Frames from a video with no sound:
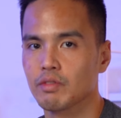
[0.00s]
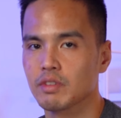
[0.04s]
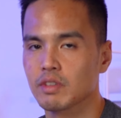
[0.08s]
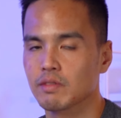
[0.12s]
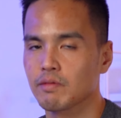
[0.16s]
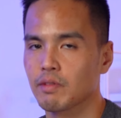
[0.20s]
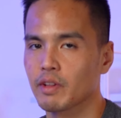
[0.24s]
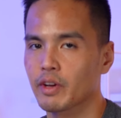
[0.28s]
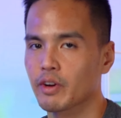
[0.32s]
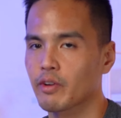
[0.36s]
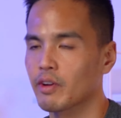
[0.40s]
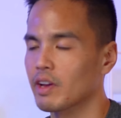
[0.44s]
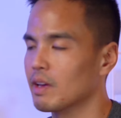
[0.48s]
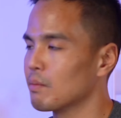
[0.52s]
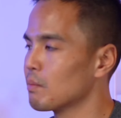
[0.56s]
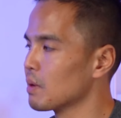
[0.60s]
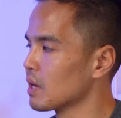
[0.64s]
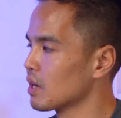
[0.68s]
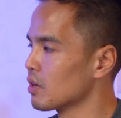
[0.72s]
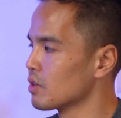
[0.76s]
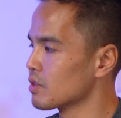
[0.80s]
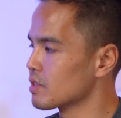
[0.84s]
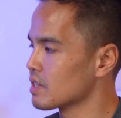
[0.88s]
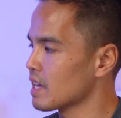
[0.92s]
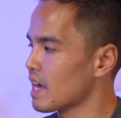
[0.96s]
is flickering
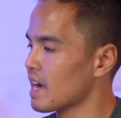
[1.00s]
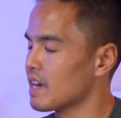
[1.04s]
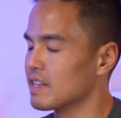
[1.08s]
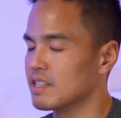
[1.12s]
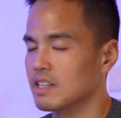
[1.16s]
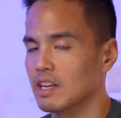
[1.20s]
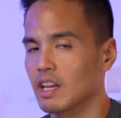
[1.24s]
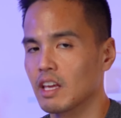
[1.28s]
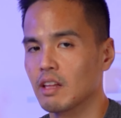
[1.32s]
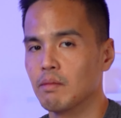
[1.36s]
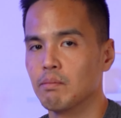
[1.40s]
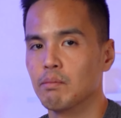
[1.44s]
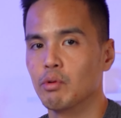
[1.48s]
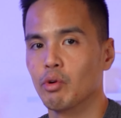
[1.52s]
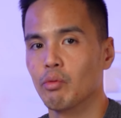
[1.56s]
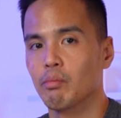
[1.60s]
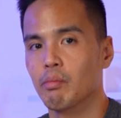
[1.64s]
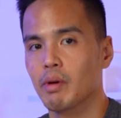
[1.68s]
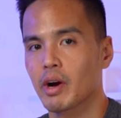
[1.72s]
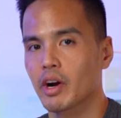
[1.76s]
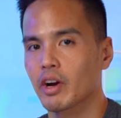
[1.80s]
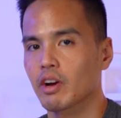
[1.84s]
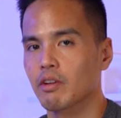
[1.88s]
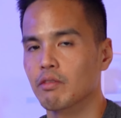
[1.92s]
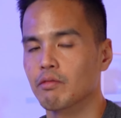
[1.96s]
because it has an inbuilt
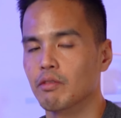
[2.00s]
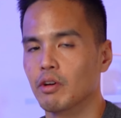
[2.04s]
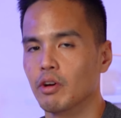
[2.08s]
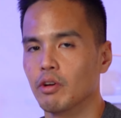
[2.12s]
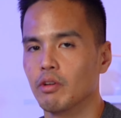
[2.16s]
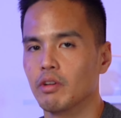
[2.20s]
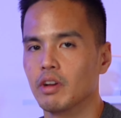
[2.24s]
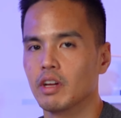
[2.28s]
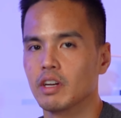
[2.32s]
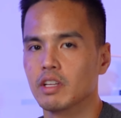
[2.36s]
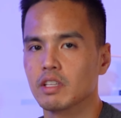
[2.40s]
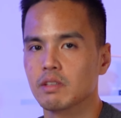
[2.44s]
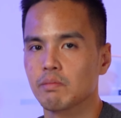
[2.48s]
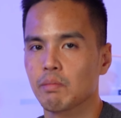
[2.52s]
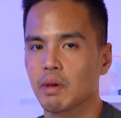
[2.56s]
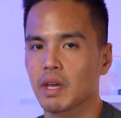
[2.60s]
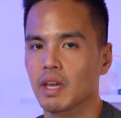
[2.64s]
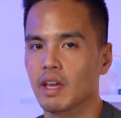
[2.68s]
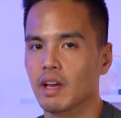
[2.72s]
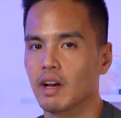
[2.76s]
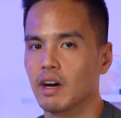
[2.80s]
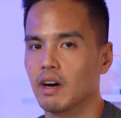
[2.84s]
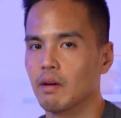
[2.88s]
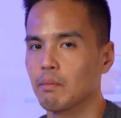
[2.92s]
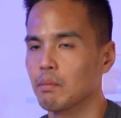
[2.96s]
microphone and it's
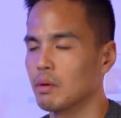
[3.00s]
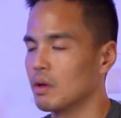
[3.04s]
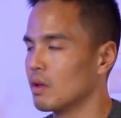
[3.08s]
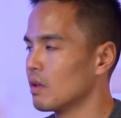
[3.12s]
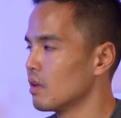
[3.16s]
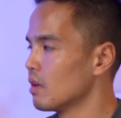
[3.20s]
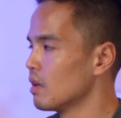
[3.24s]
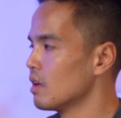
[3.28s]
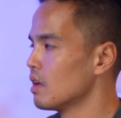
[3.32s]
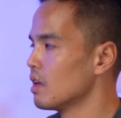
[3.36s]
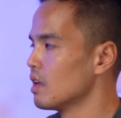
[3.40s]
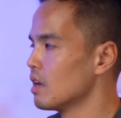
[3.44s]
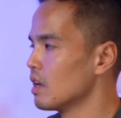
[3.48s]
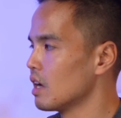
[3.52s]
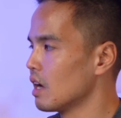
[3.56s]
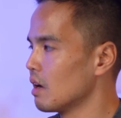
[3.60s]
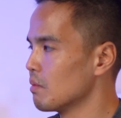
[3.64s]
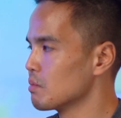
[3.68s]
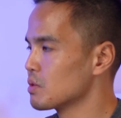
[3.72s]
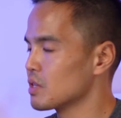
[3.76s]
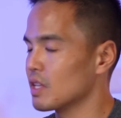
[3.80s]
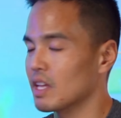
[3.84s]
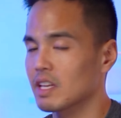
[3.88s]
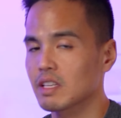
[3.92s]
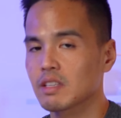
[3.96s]
picking up.
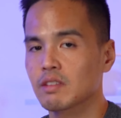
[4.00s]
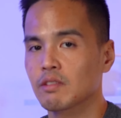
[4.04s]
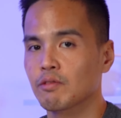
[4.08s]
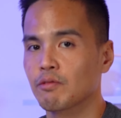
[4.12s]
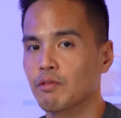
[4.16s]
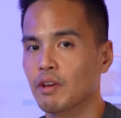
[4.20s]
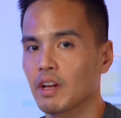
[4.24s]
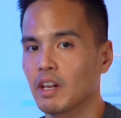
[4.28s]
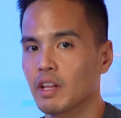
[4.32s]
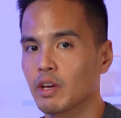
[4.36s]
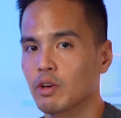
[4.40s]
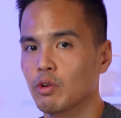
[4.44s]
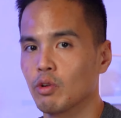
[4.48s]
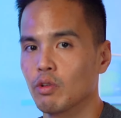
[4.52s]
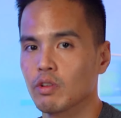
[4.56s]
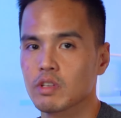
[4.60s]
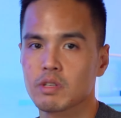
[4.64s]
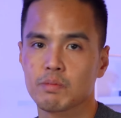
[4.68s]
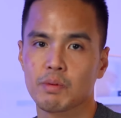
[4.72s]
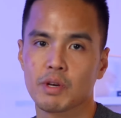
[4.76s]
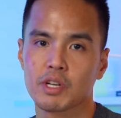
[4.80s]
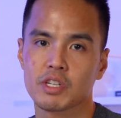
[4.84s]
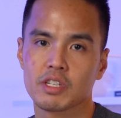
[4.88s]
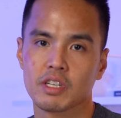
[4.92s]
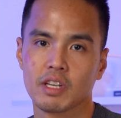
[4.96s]
So that's fairly cool,
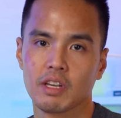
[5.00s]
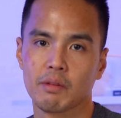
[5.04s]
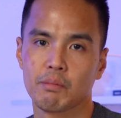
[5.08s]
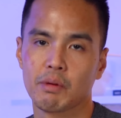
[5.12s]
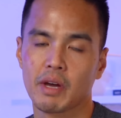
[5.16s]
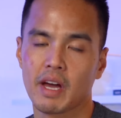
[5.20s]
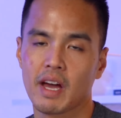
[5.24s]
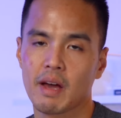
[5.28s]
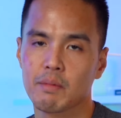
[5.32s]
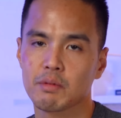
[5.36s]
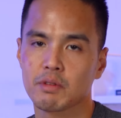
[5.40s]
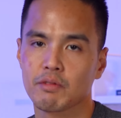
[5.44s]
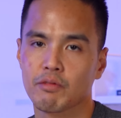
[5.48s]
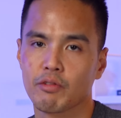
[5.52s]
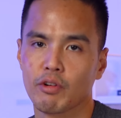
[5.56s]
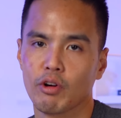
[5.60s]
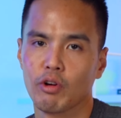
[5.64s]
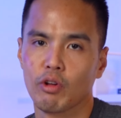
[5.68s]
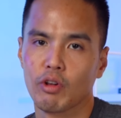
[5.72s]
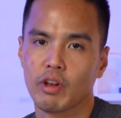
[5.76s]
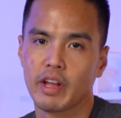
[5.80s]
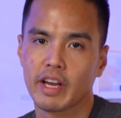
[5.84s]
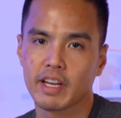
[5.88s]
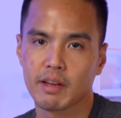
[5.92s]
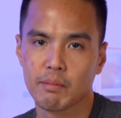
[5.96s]
especially perhaps
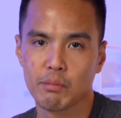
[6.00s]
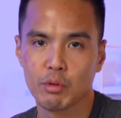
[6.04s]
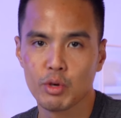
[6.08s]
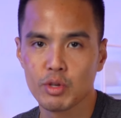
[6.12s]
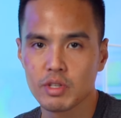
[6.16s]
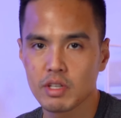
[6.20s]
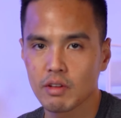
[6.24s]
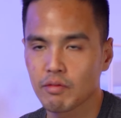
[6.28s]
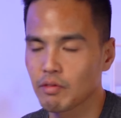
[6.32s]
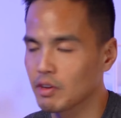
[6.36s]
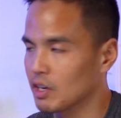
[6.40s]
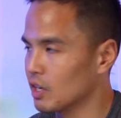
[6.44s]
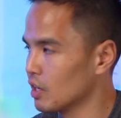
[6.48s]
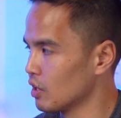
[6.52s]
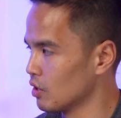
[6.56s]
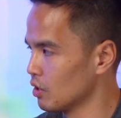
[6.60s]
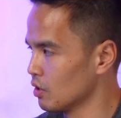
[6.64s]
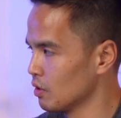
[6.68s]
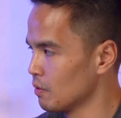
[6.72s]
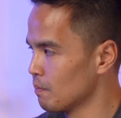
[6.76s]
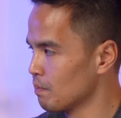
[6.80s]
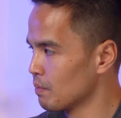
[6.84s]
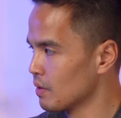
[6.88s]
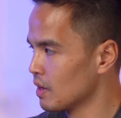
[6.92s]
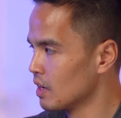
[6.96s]
for like a music
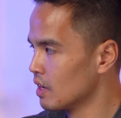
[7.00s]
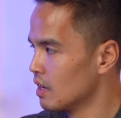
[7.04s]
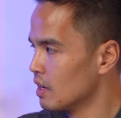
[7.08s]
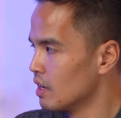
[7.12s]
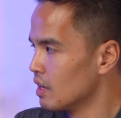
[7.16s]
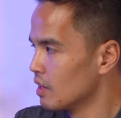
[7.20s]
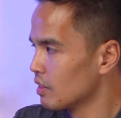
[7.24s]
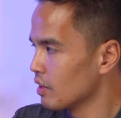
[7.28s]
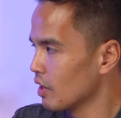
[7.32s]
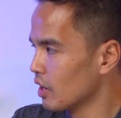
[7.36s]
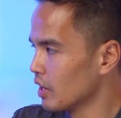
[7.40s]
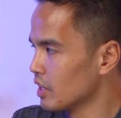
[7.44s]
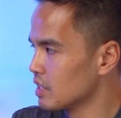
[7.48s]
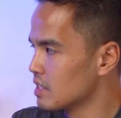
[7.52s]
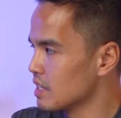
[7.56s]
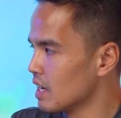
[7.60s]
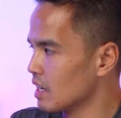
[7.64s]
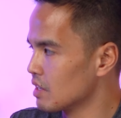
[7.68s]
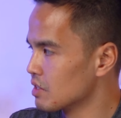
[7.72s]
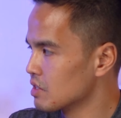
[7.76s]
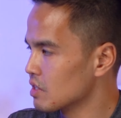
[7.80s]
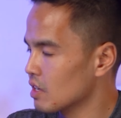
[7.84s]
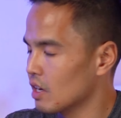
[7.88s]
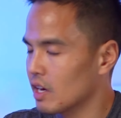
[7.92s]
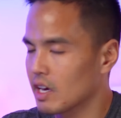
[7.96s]
video. The only
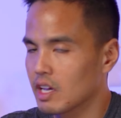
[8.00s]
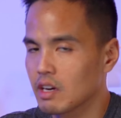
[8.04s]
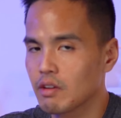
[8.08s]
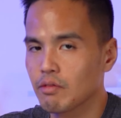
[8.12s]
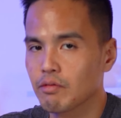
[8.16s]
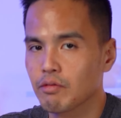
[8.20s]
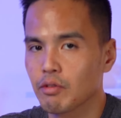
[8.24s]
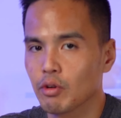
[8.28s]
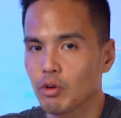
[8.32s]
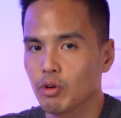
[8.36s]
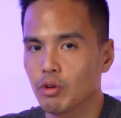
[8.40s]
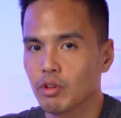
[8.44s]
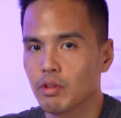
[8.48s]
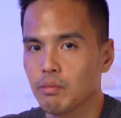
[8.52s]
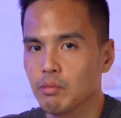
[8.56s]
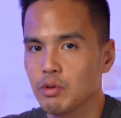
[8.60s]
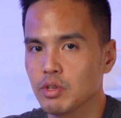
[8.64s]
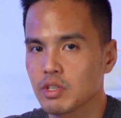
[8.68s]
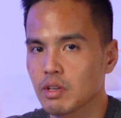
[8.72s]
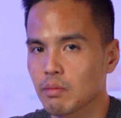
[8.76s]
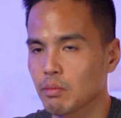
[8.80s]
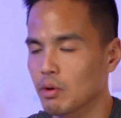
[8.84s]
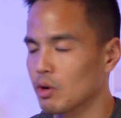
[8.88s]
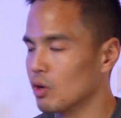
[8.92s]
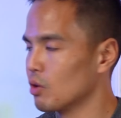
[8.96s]
downside for the
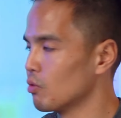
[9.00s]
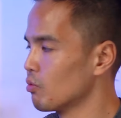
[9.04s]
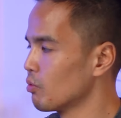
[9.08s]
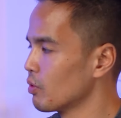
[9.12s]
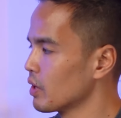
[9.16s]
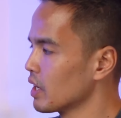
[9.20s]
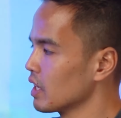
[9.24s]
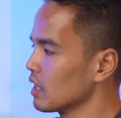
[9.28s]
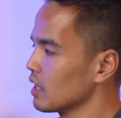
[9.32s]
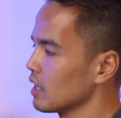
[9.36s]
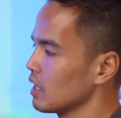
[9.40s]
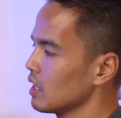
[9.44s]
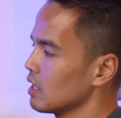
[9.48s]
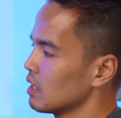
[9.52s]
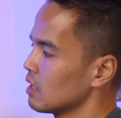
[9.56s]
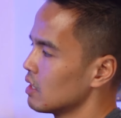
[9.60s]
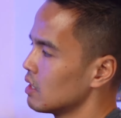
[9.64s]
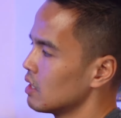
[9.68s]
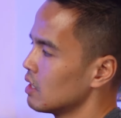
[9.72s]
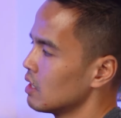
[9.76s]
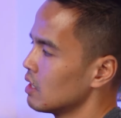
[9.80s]
music mode really